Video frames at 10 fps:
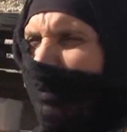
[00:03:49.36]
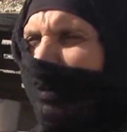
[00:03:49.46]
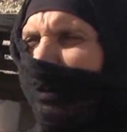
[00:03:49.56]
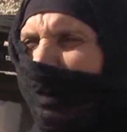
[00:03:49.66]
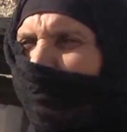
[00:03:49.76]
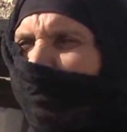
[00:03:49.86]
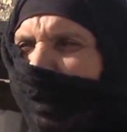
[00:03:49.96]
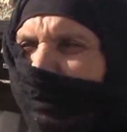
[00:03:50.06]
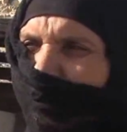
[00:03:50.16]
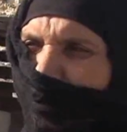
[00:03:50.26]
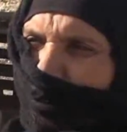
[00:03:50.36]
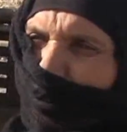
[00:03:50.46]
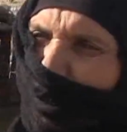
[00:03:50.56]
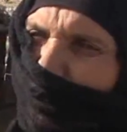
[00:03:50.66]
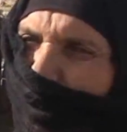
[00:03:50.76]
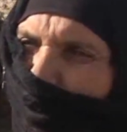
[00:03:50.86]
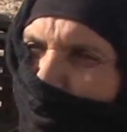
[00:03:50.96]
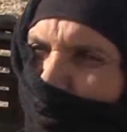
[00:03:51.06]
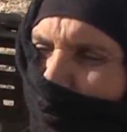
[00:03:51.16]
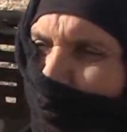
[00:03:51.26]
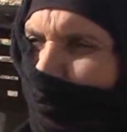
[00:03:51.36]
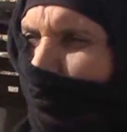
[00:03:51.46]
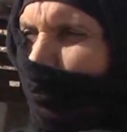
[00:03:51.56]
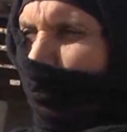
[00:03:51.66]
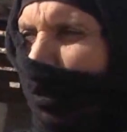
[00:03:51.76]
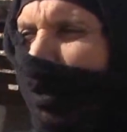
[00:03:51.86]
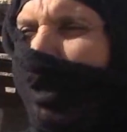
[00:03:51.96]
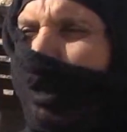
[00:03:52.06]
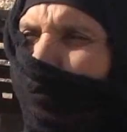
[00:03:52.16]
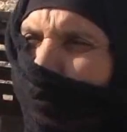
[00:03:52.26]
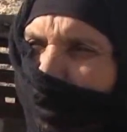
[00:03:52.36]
Before, we used to live in complete darkness.